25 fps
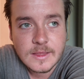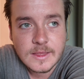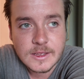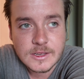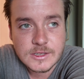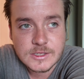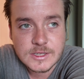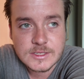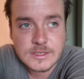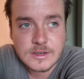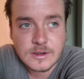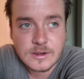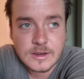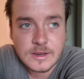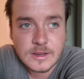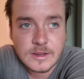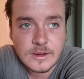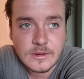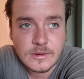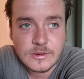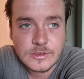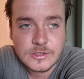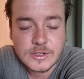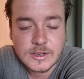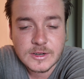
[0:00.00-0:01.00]
It's just our
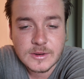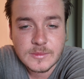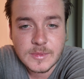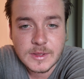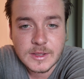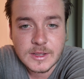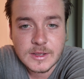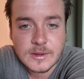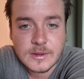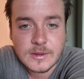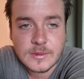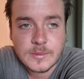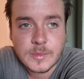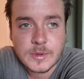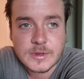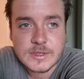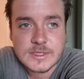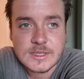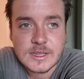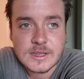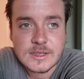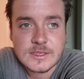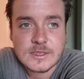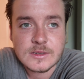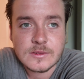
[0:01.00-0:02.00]
ego trying to make up a
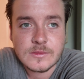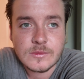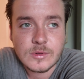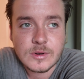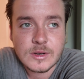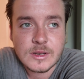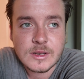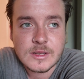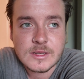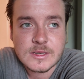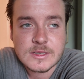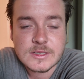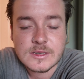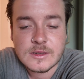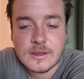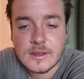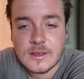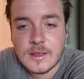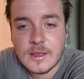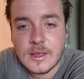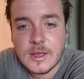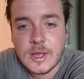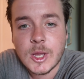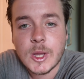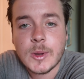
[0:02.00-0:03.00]
sense of what it is.
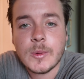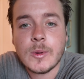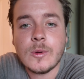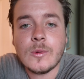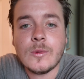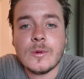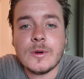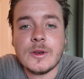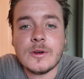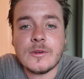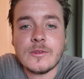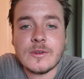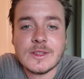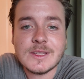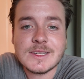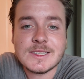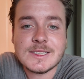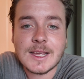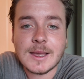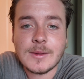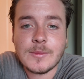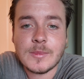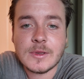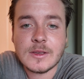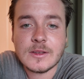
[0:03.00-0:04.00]
But when you're really
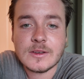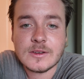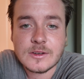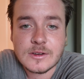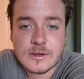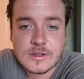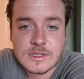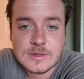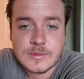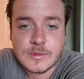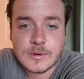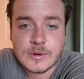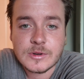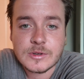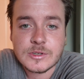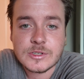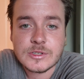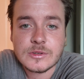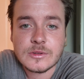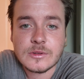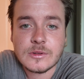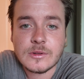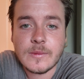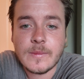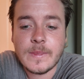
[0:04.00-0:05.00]
tapping into your
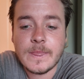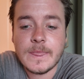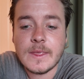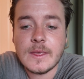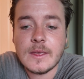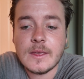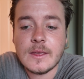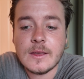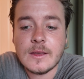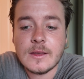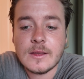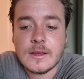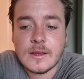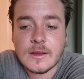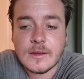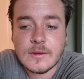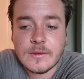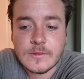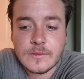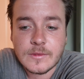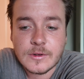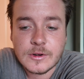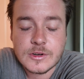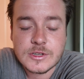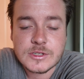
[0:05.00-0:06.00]
spiritual
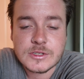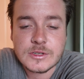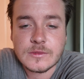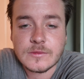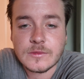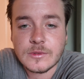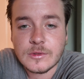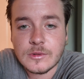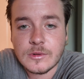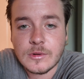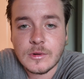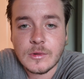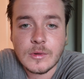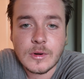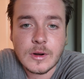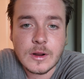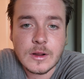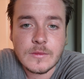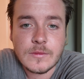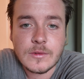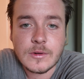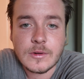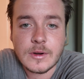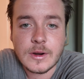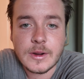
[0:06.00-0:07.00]
version of you or
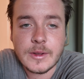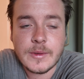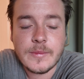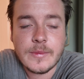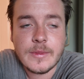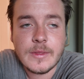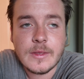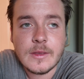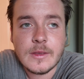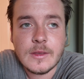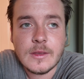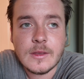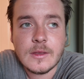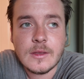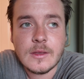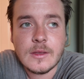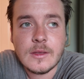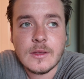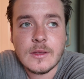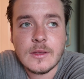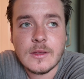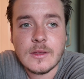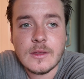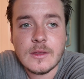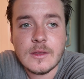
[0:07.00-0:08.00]
whatever, right?
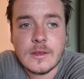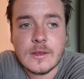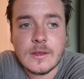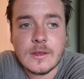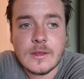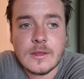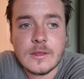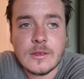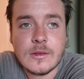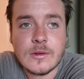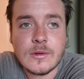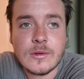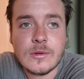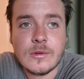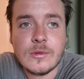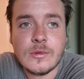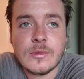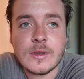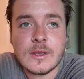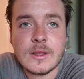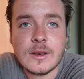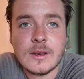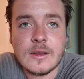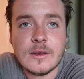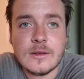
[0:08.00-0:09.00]

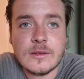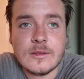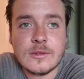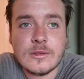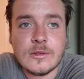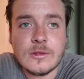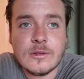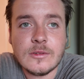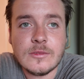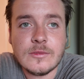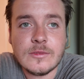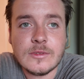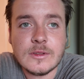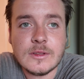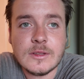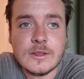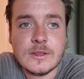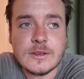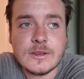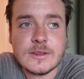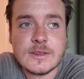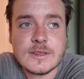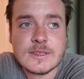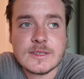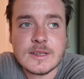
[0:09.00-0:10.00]
You can
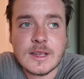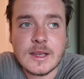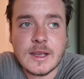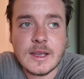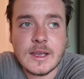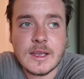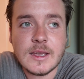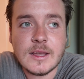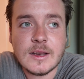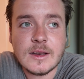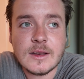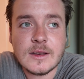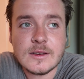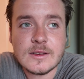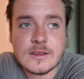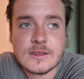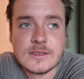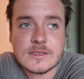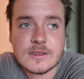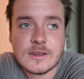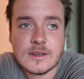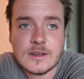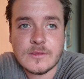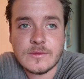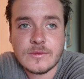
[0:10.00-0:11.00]
intuitively decide and
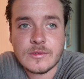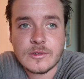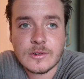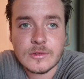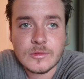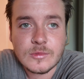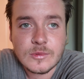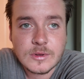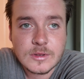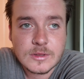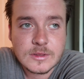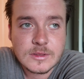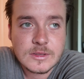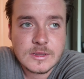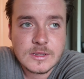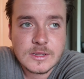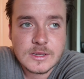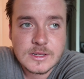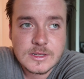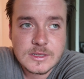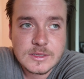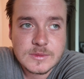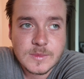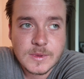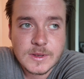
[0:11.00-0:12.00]
decipher what
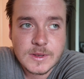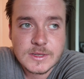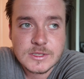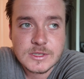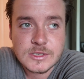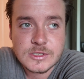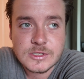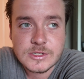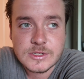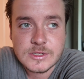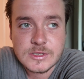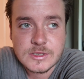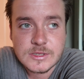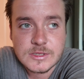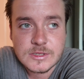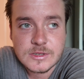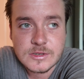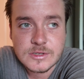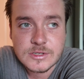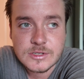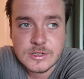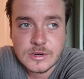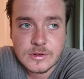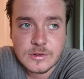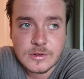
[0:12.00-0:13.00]
these messages
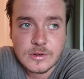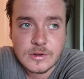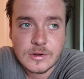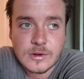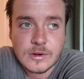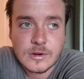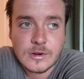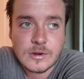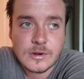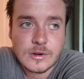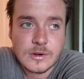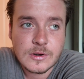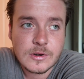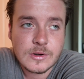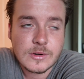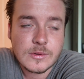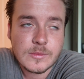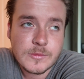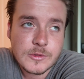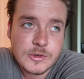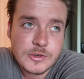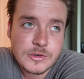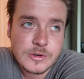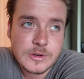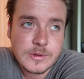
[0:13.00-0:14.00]
or
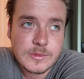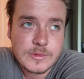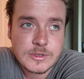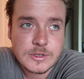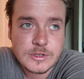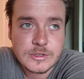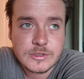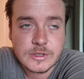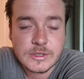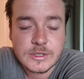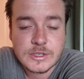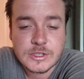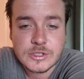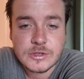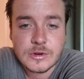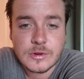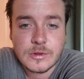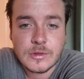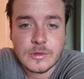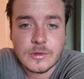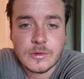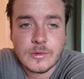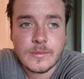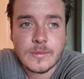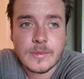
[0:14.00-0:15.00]
dreams are trying to show
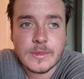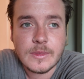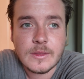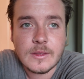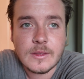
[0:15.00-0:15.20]
you.